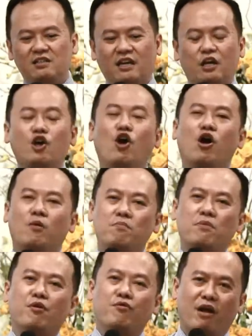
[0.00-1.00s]
that God
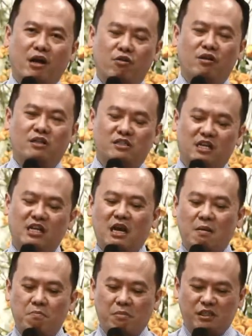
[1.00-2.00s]
miraculously
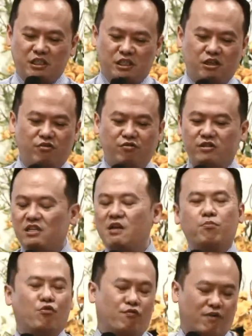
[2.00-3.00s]
and mysteriously
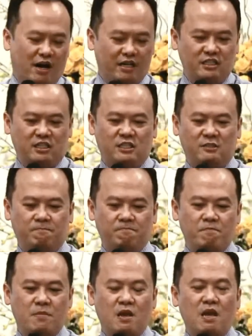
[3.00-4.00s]
provides,
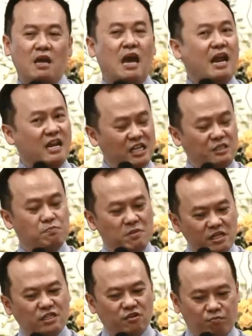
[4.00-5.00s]
and His
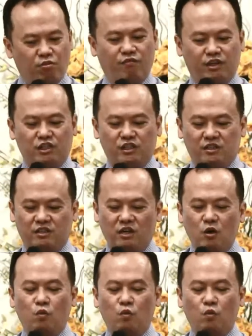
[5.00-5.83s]
means of provision.